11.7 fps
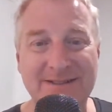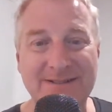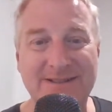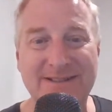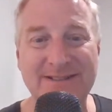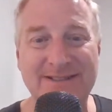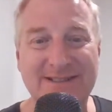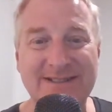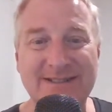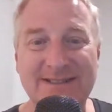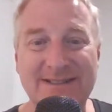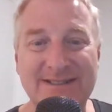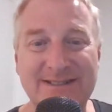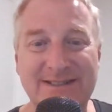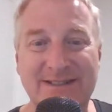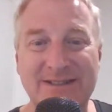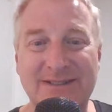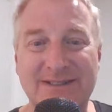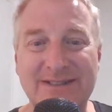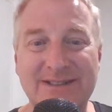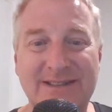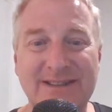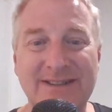do do do do do
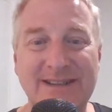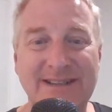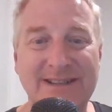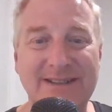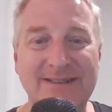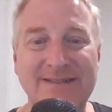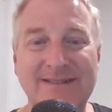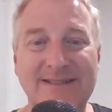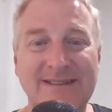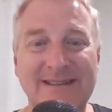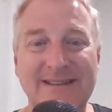do do do do.